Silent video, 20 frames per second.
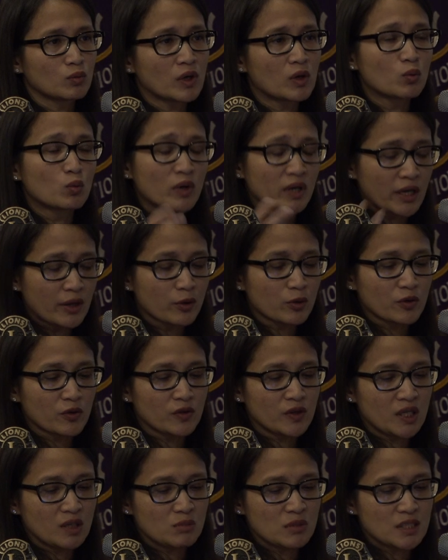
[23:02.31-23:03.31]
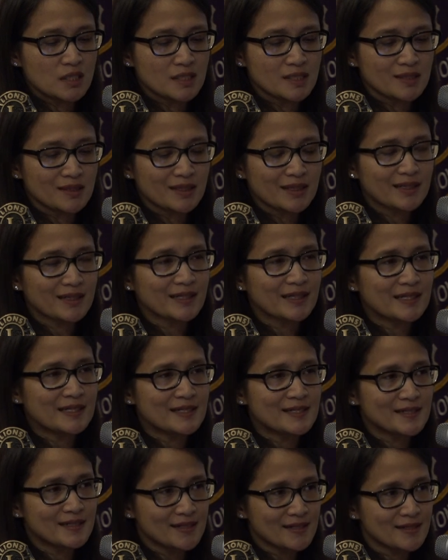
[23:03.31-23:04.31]
one other theme is
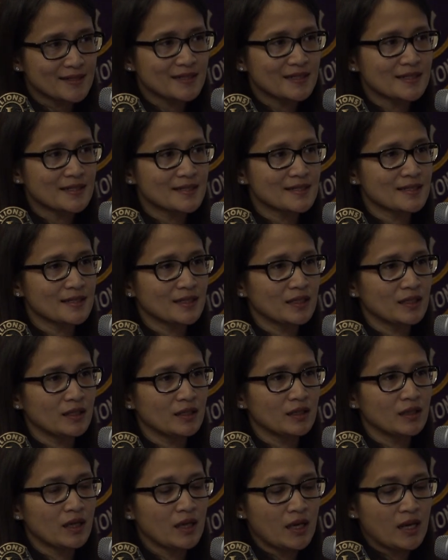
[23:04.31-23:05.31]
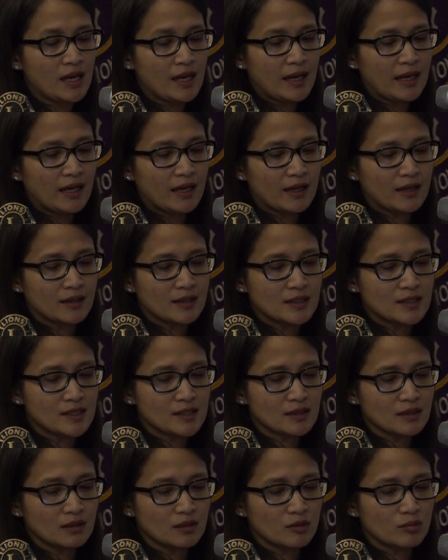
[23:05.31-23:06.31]
consistency and
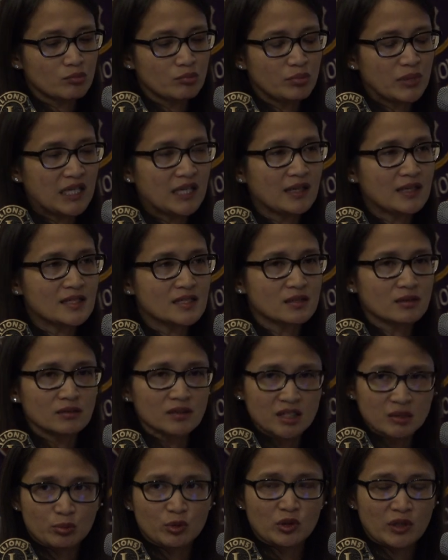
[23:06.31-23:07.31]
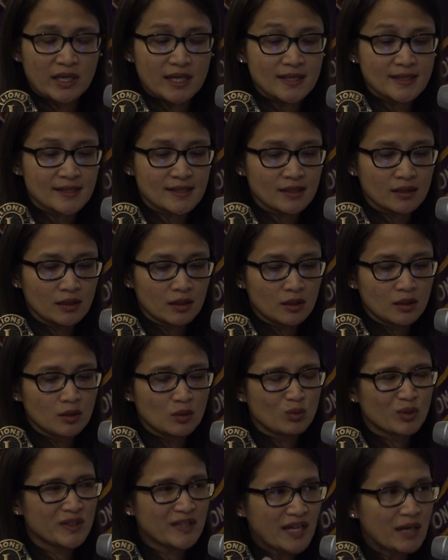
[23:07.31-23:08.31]
being deliberate.
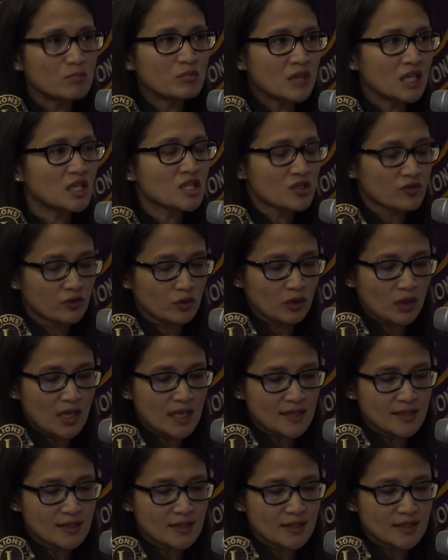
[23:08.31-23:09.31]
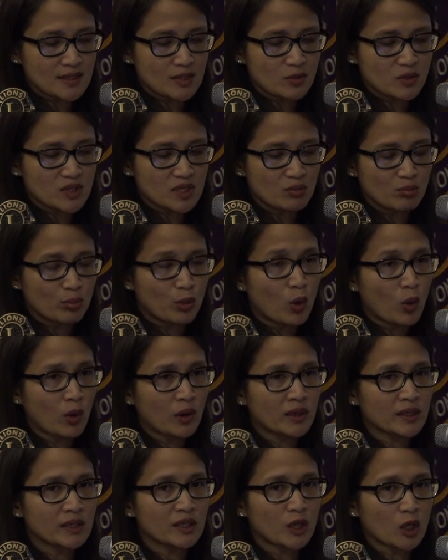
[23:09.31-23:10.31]
What that means for us is it was
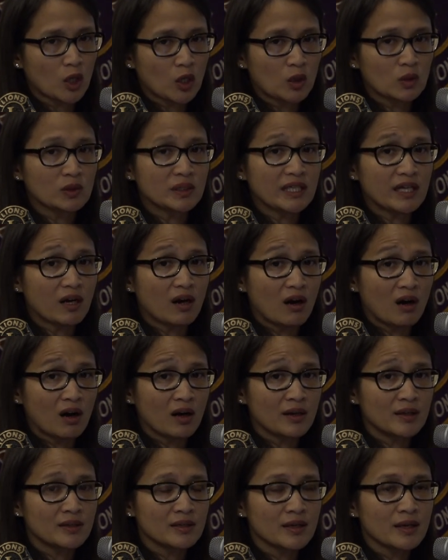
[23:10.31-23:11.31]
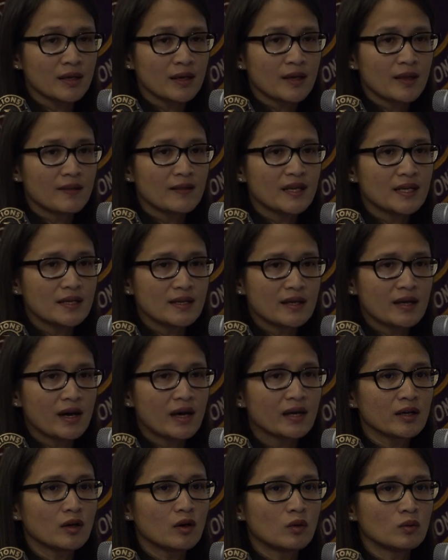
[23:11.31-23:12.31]
important early on that
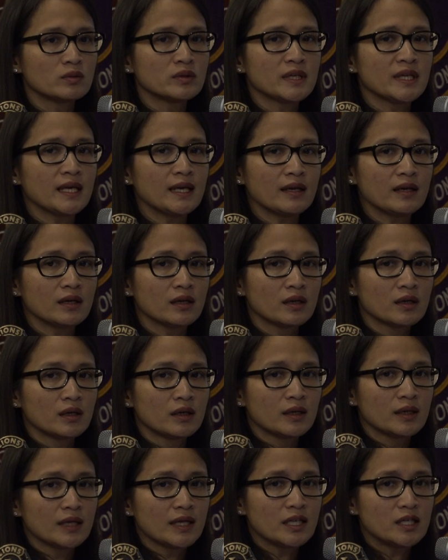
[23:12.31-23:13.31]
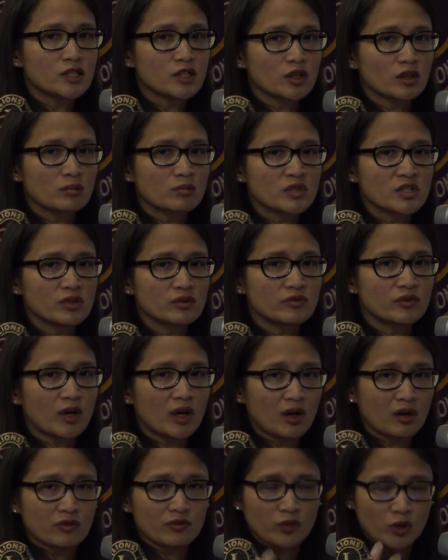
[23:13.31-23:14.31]
not only in terms of
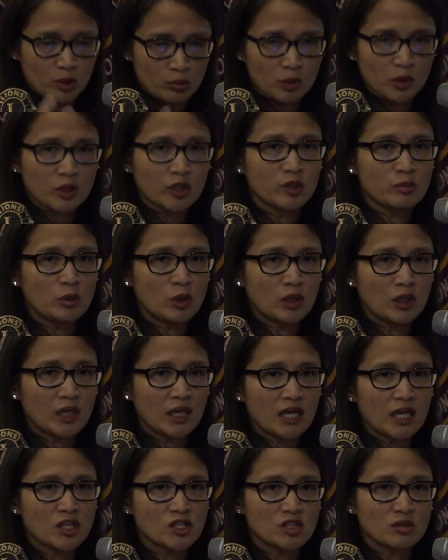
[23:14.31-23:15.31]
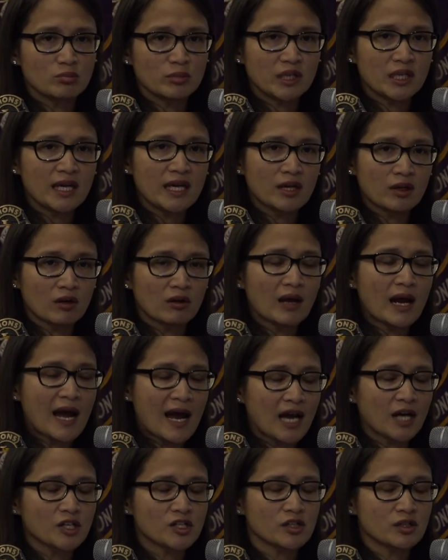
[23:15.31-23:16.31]
our verbal communication, but in our
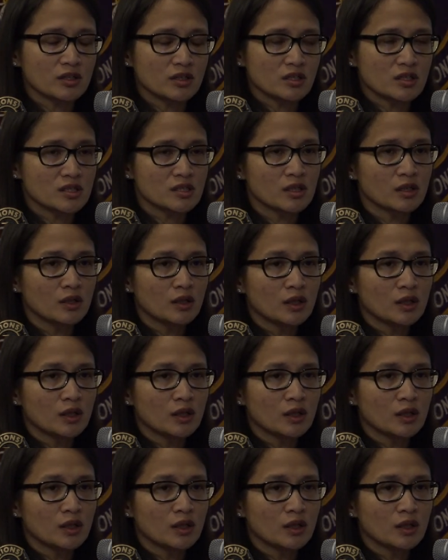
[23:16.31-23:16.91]
actions,